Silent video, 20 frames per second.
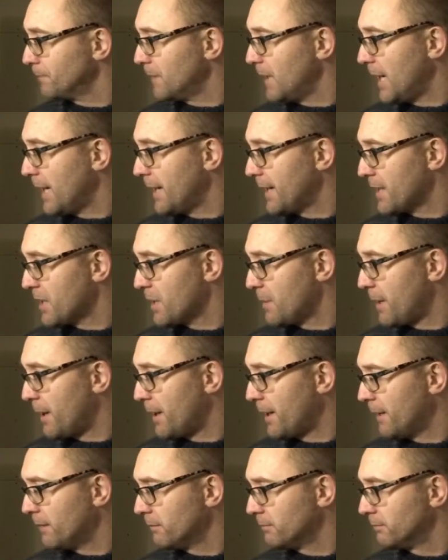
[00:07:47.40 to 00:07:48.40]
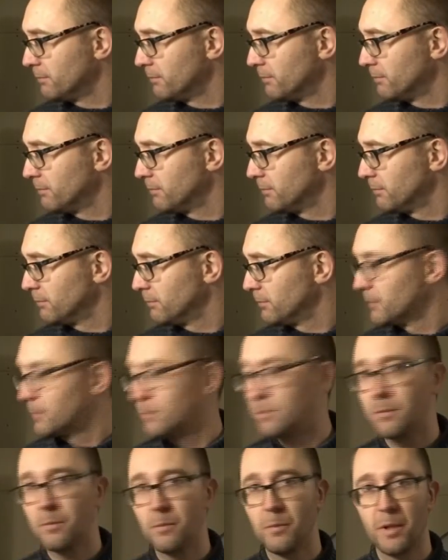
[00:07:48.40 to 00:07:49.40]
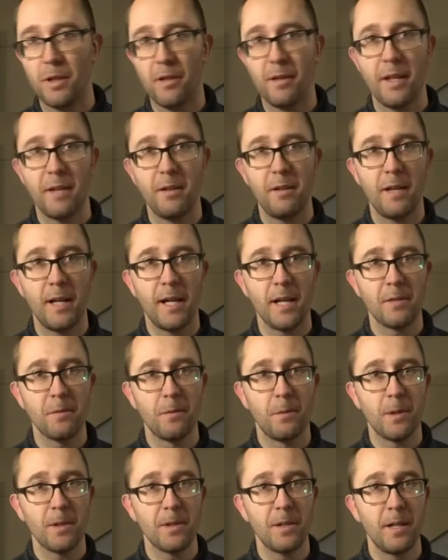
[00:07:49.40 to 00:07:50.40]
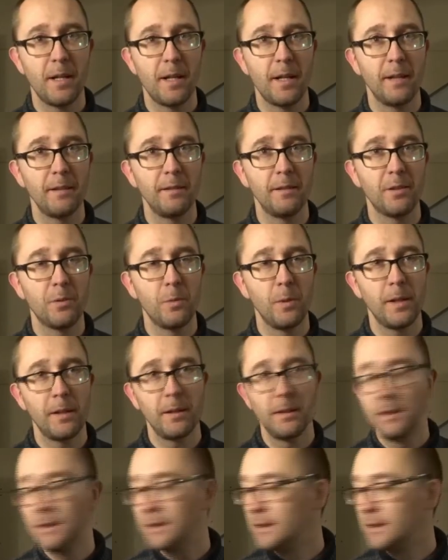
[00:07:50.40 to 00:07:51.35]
yeah, that's about it. I want to thank you guys for watching again this week.